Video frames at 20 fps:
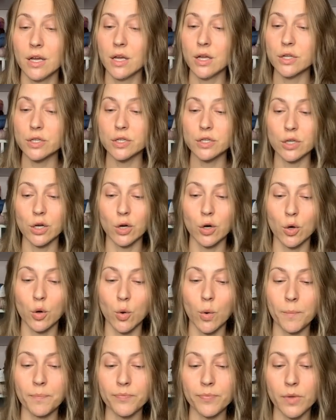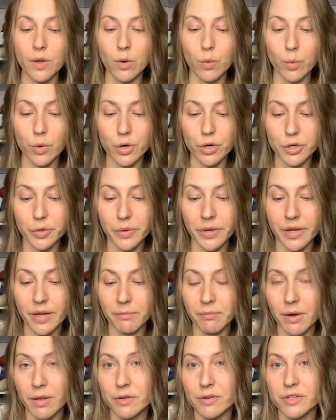So we're doing a
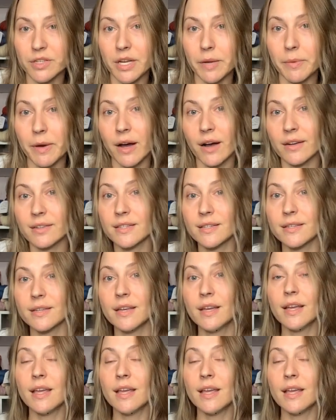Mother's Day box.